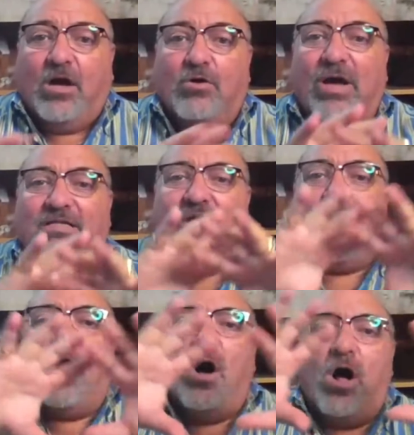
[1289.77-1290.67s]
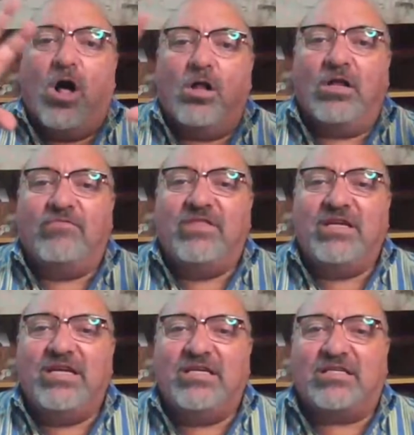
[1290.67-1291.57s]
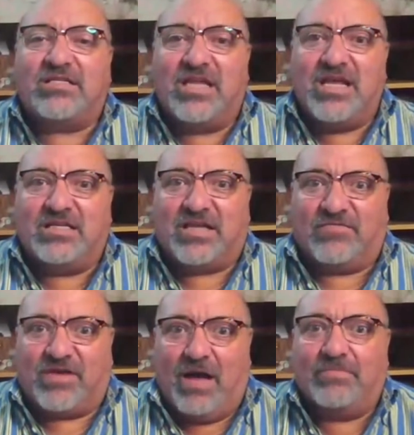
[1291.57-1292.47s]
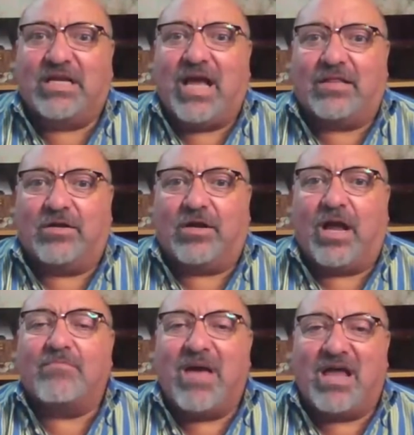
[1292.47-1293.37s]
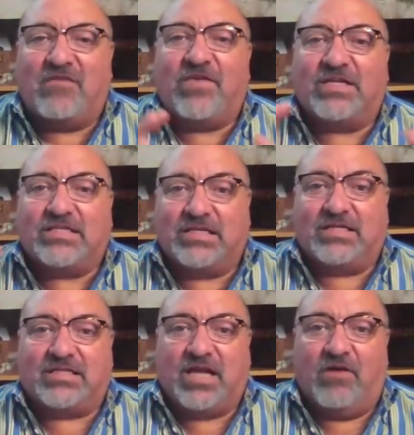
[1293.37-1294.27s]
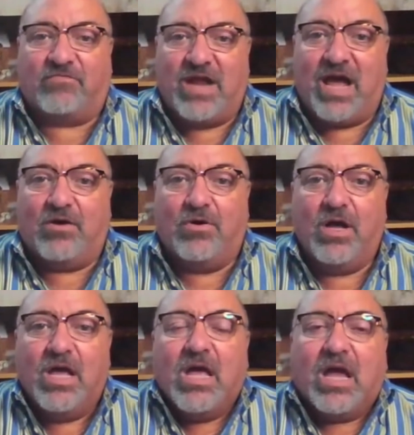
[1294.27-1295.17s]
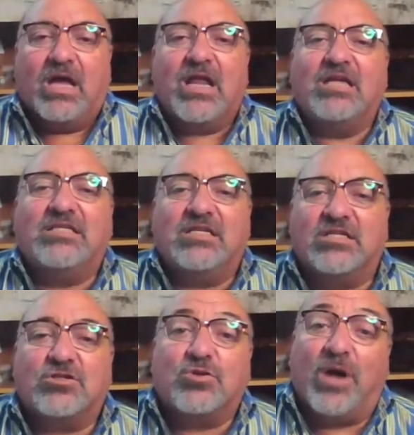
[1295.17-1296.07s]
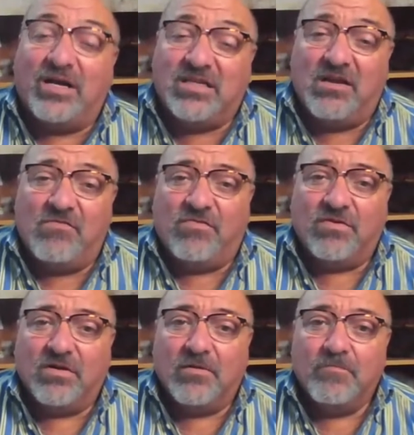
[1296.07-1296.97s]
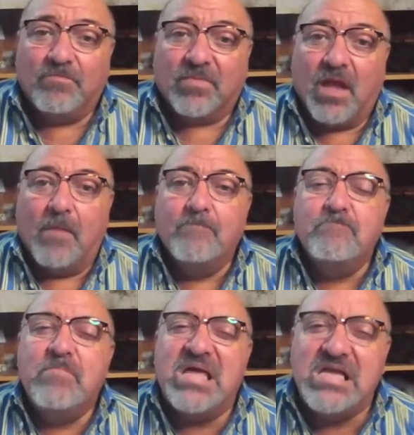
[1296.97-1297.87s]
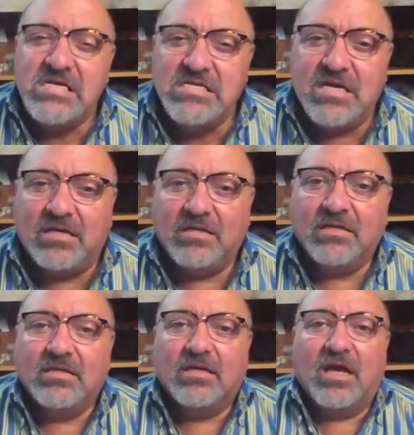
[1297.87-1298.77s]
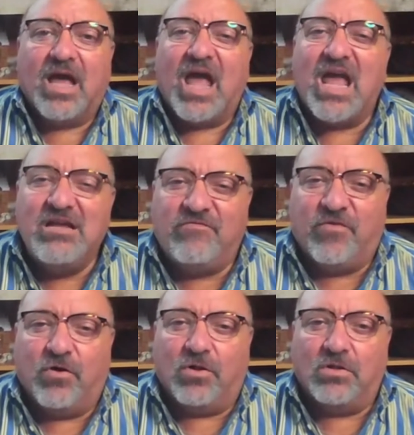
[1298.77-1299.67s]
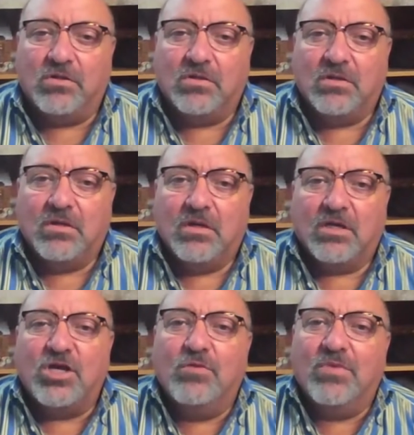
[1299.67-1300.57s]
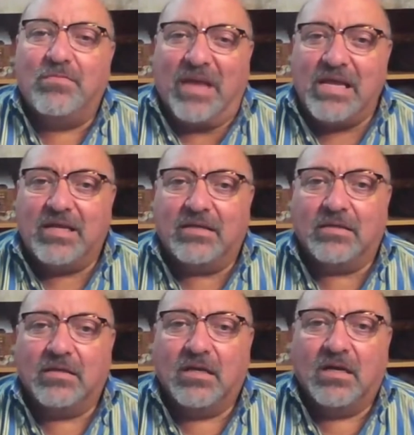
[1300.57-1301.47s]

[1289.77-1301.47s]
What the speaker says: who has all of these things have come together and manifested itself now in a destructive, mean, hateful human being.